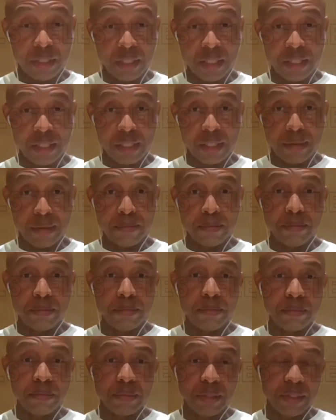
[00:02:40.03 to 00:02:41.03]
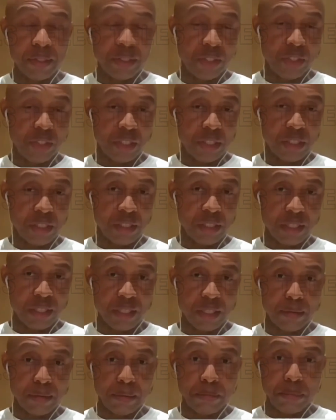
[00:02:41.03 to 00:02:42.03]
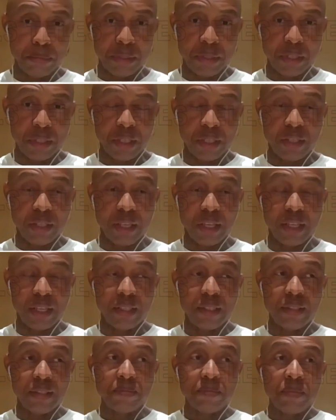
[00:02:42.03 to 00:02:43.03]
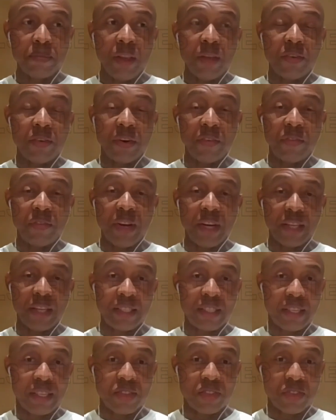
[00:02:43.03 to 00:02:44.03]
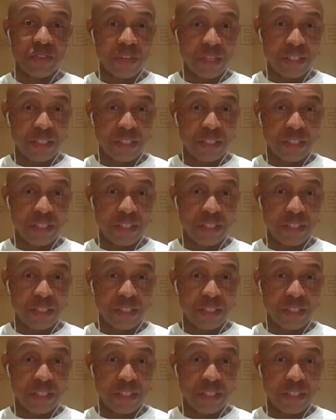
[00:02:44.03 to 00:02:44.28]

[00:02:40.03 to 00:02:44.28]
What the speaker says: system, the judicial system in particular, reflects a